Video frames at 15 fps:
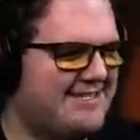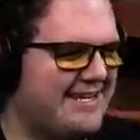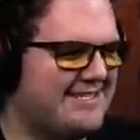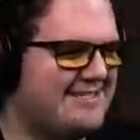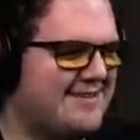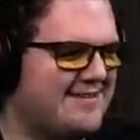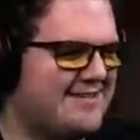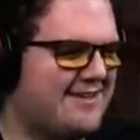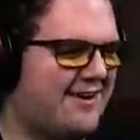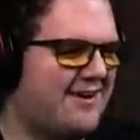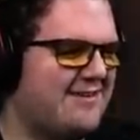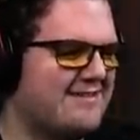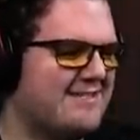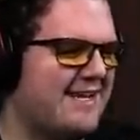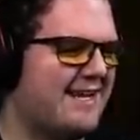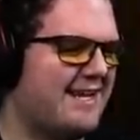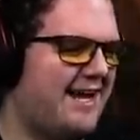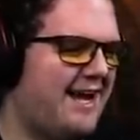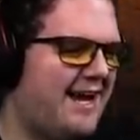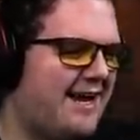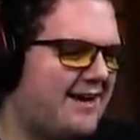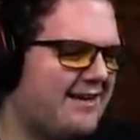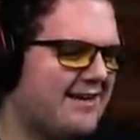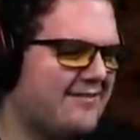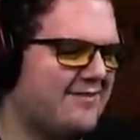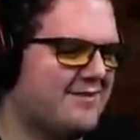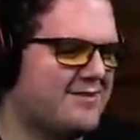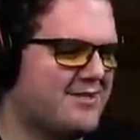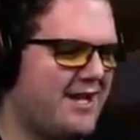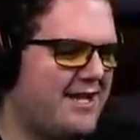of sorrow is like a higher level
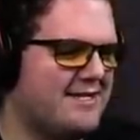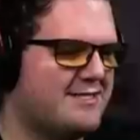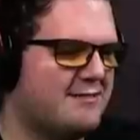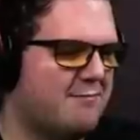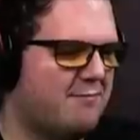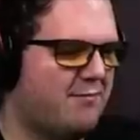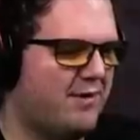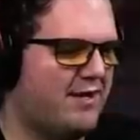chest, but